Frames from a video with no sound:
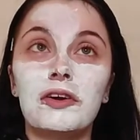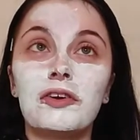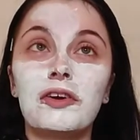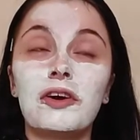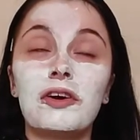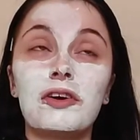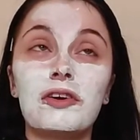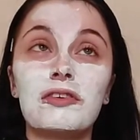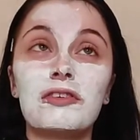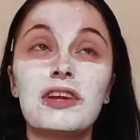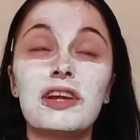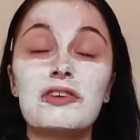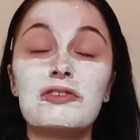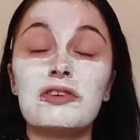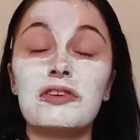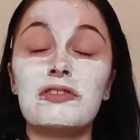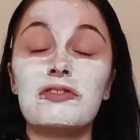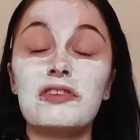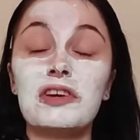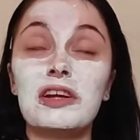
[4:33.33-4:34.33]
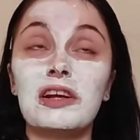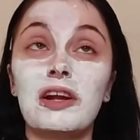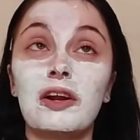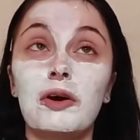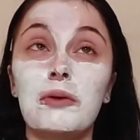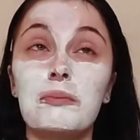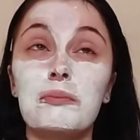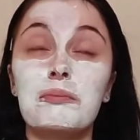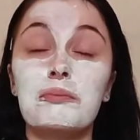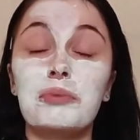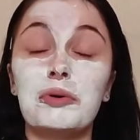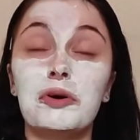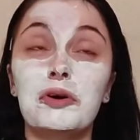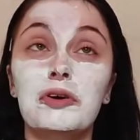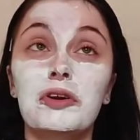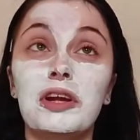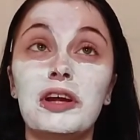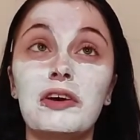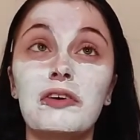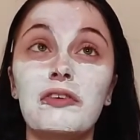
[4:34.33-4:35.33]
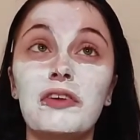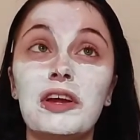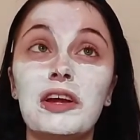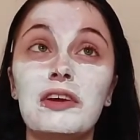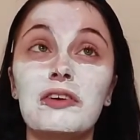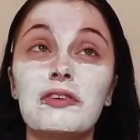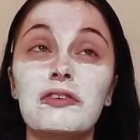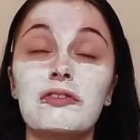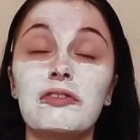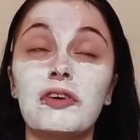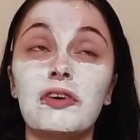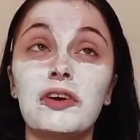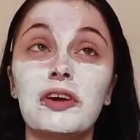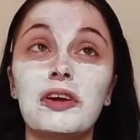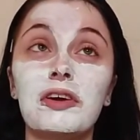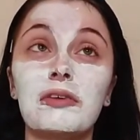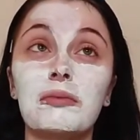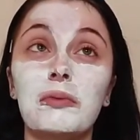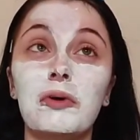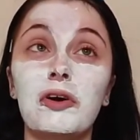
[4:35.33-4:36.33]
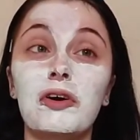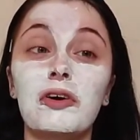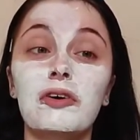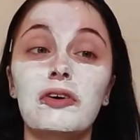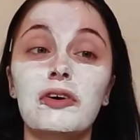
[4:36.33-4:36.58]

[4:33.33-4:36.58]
could literally feel it like burning on the end of like my